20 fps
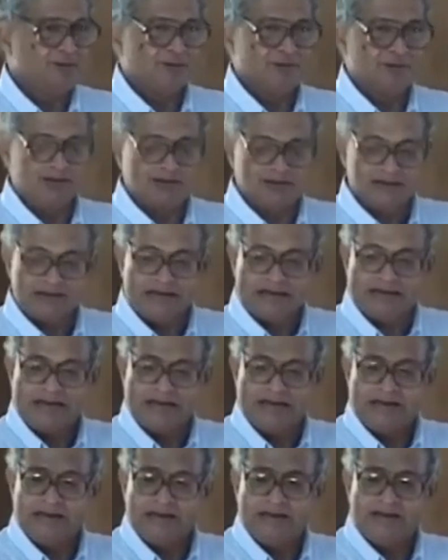Okay.
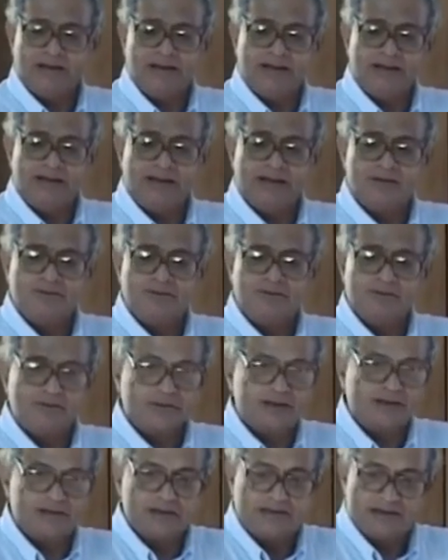Now
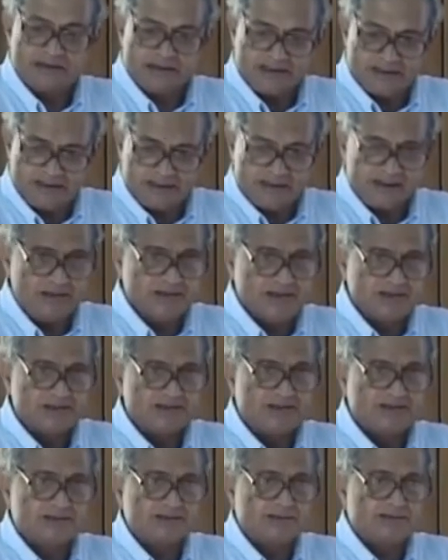you can tilt it in
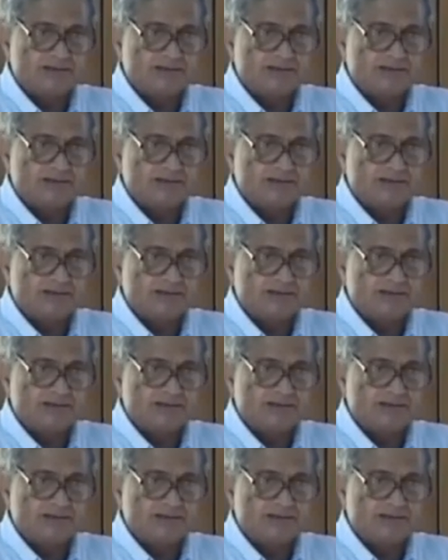this